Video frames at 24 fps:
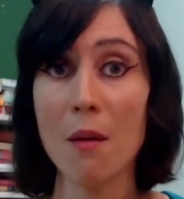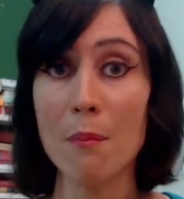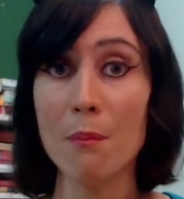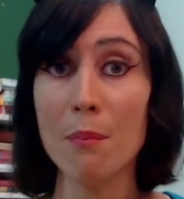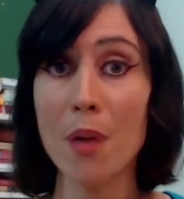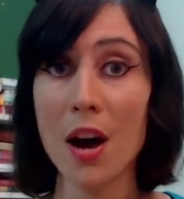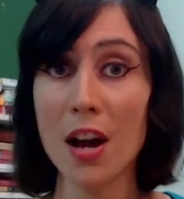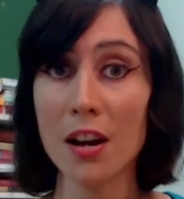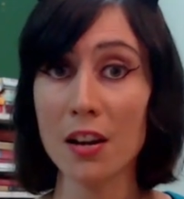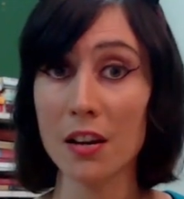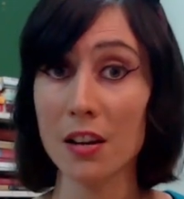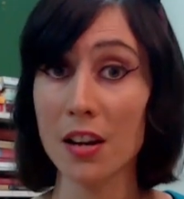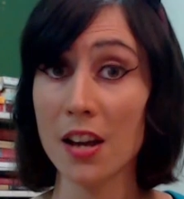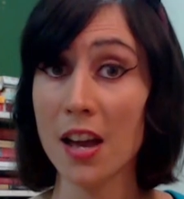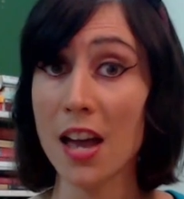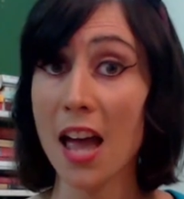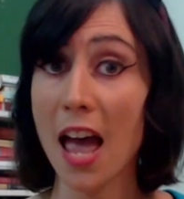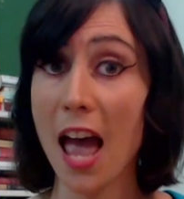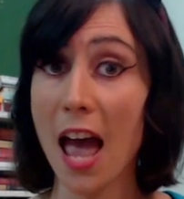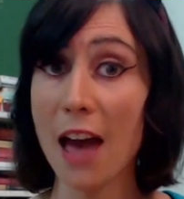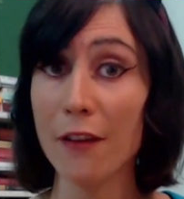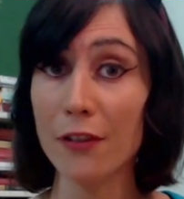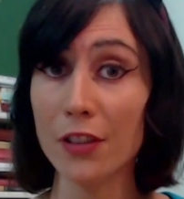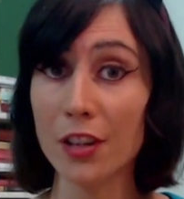but
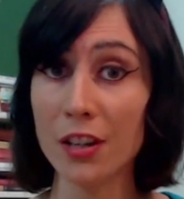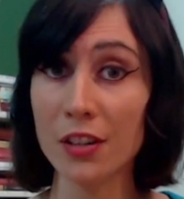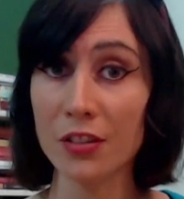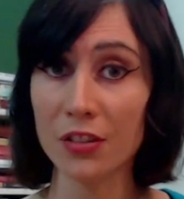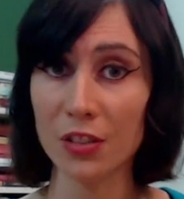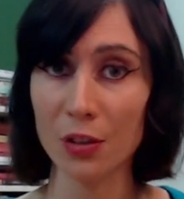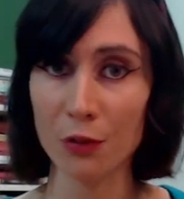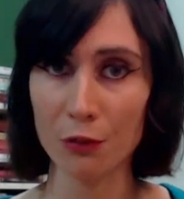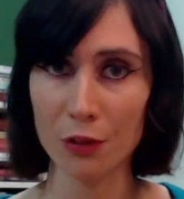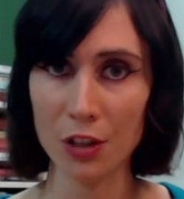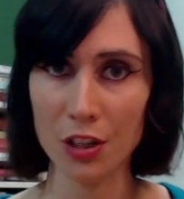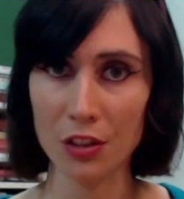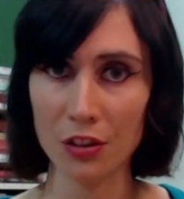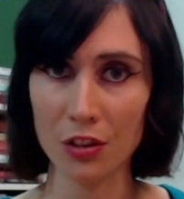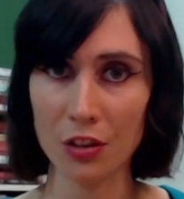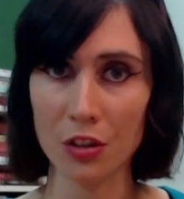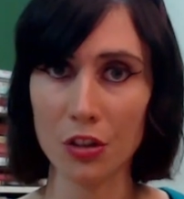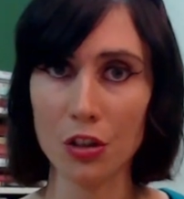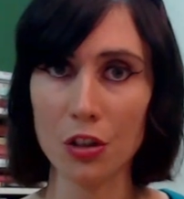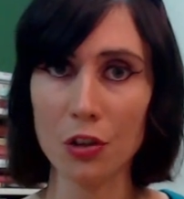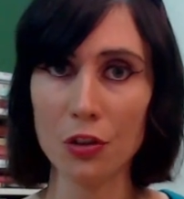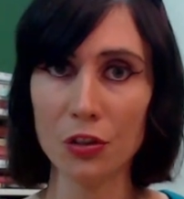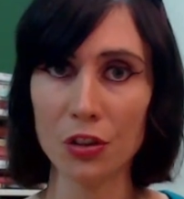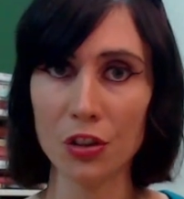evidence and
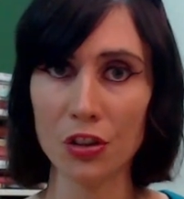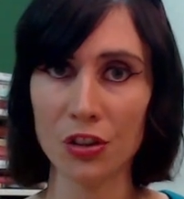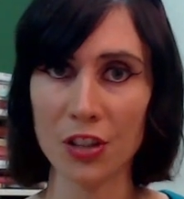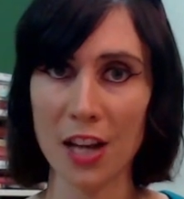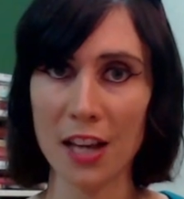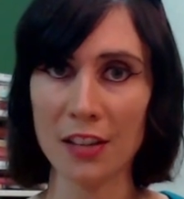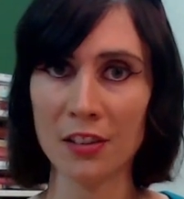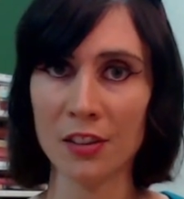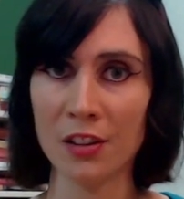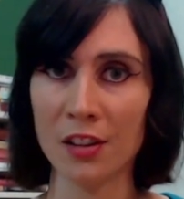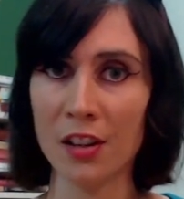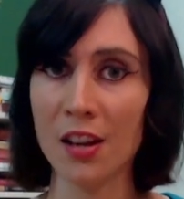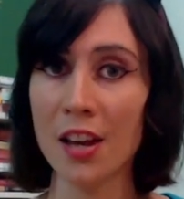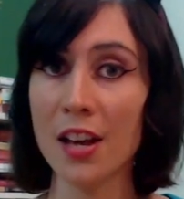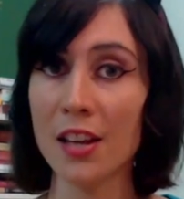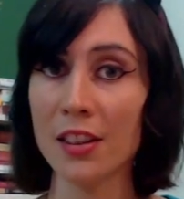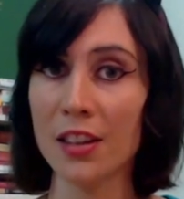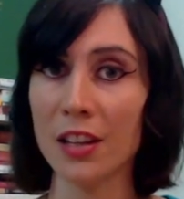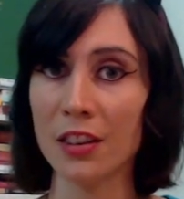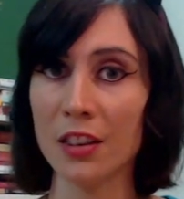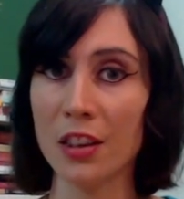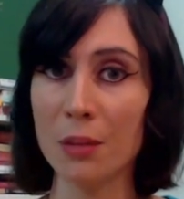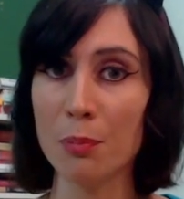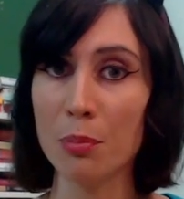reason do suggest
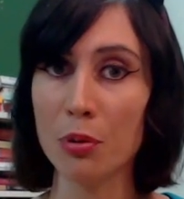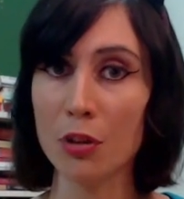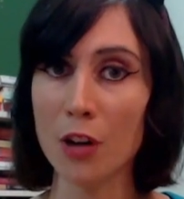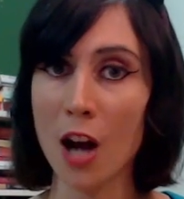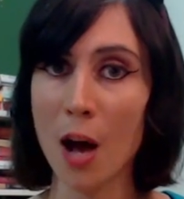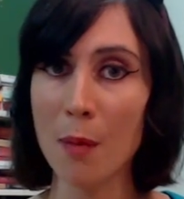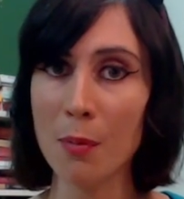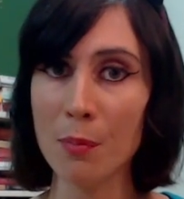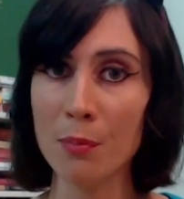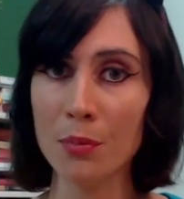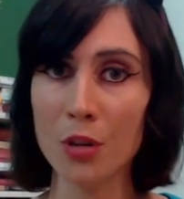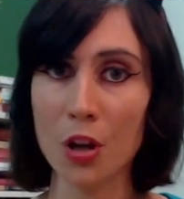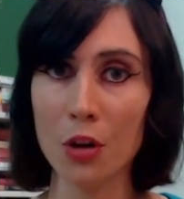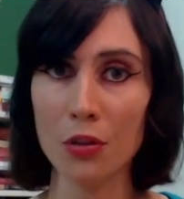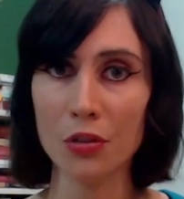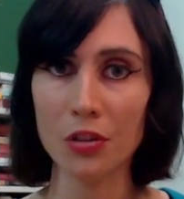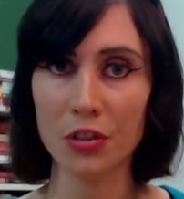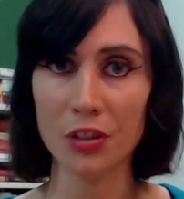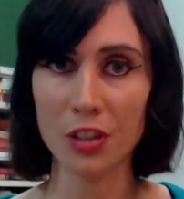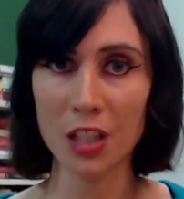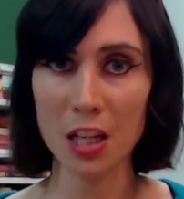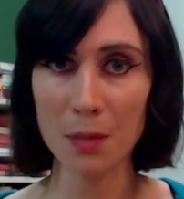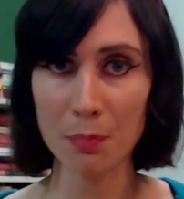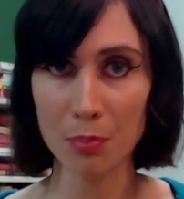that the problem goes
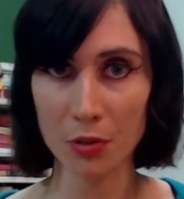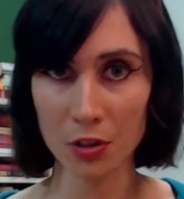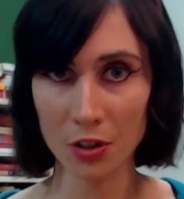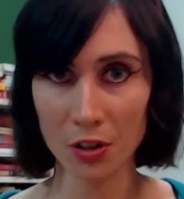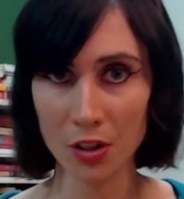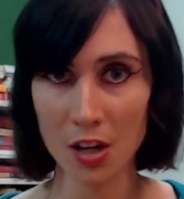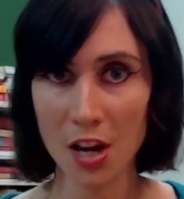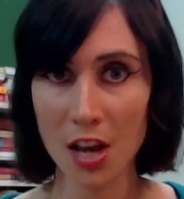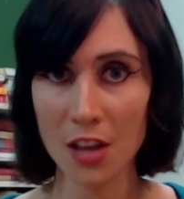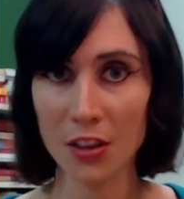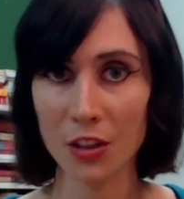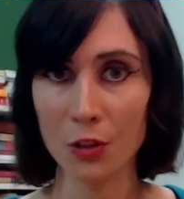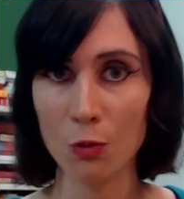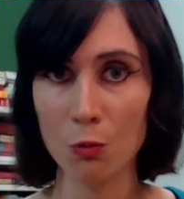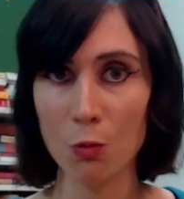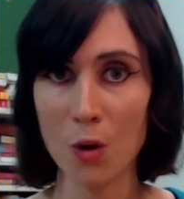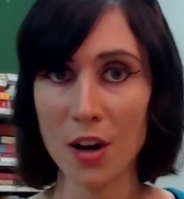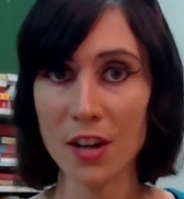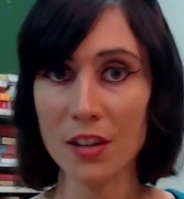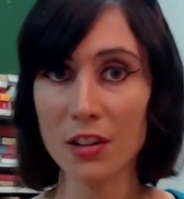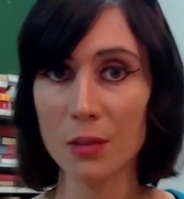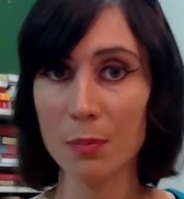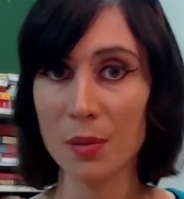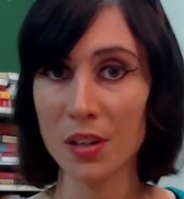deeper than
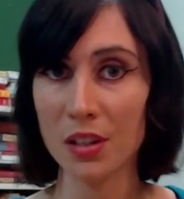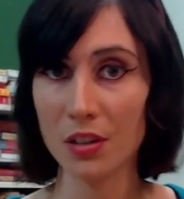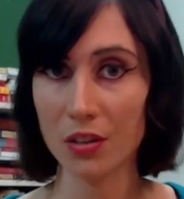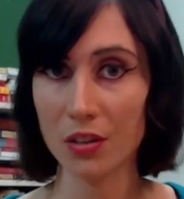what has been